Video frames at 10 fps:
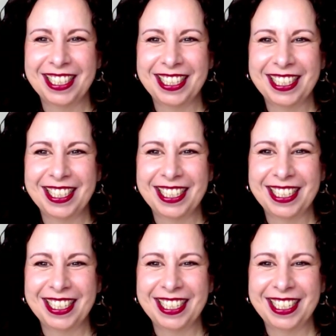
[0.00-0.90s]

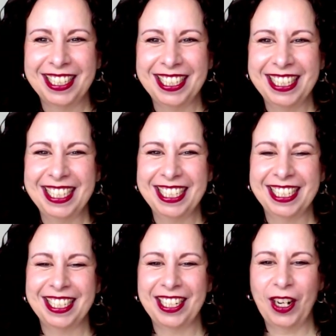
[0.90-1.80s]

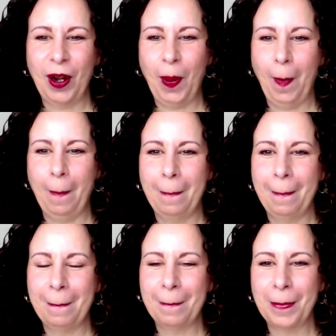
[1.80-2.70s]

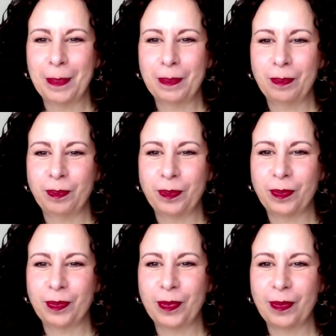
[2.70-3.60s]

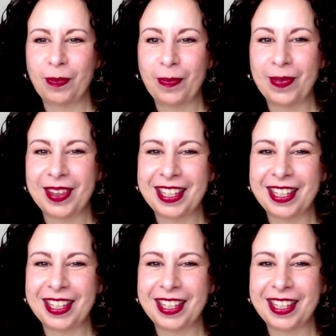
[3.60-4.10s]
(silent)